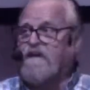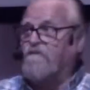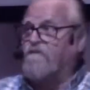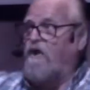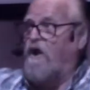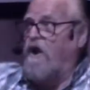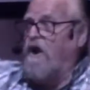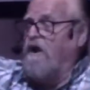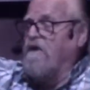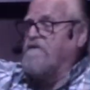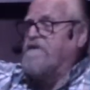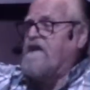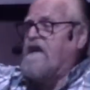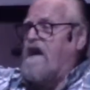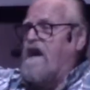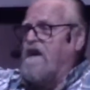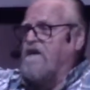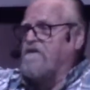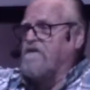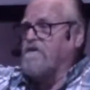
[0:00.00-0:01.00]
give all the
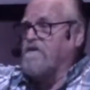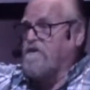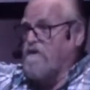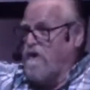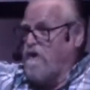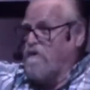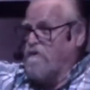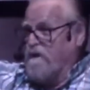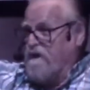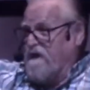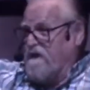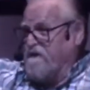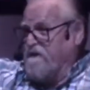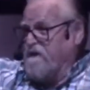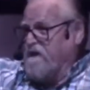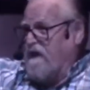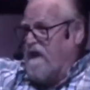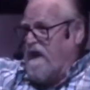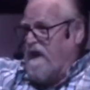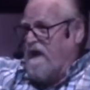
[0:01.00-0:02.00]
honor and glory
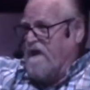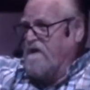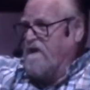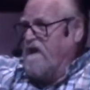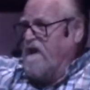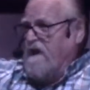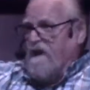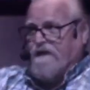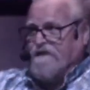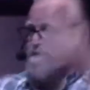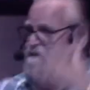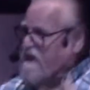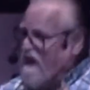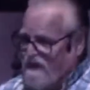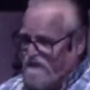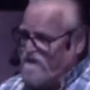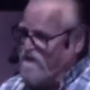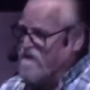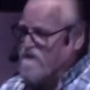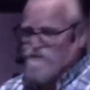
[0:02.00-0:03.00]
unto God. He's
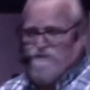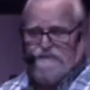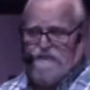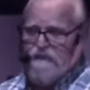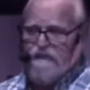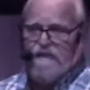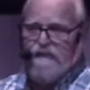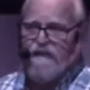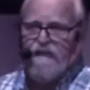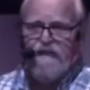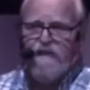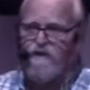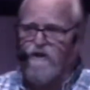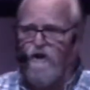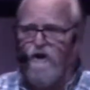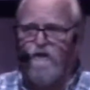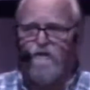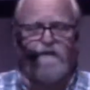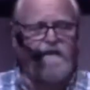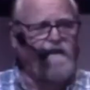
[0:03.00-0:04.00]
not going to seek any
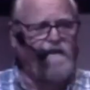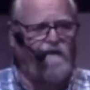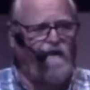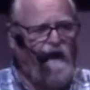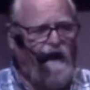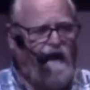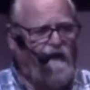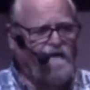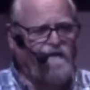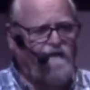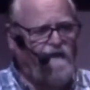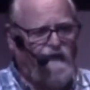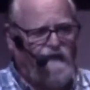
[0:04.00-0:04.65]
glory or honor